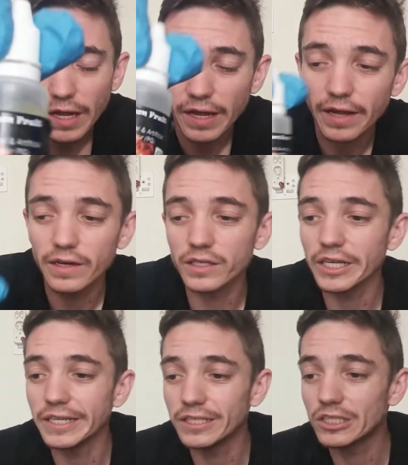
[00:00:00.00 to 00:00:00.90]

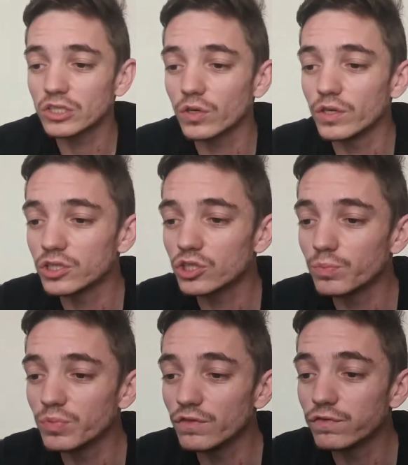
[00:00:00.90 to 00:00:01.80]
And it's going to
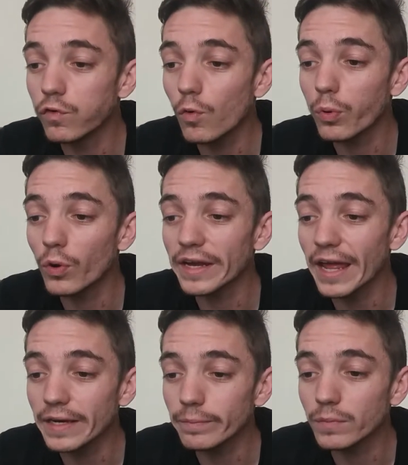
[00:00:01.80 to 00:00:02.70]
be
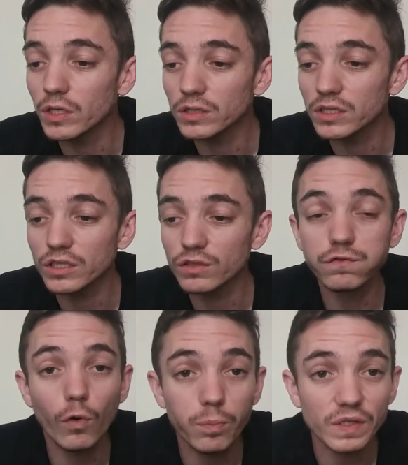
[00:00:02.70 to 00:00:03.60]
4.8 mils. It's
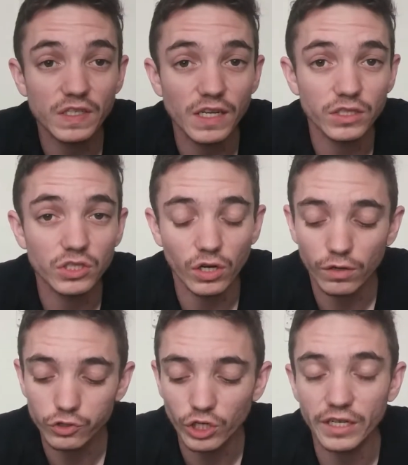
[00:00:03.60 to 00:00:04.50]
4%
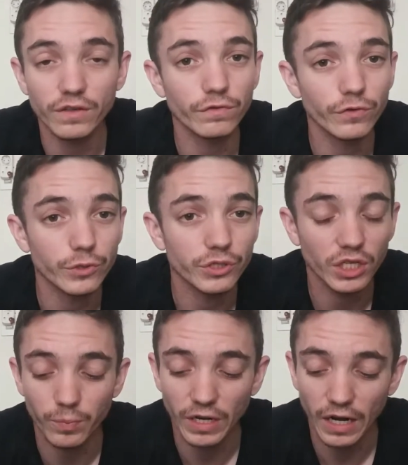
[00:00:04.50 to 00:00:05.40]
of Dragon Fruit
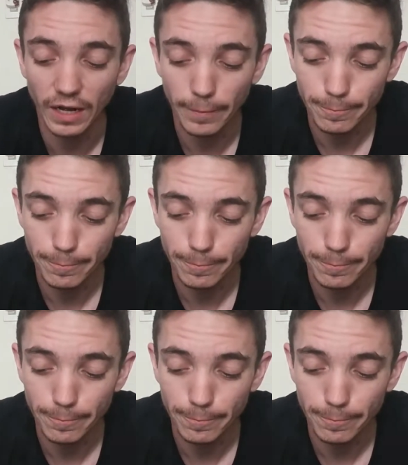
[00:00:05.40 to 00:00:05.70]
Capella.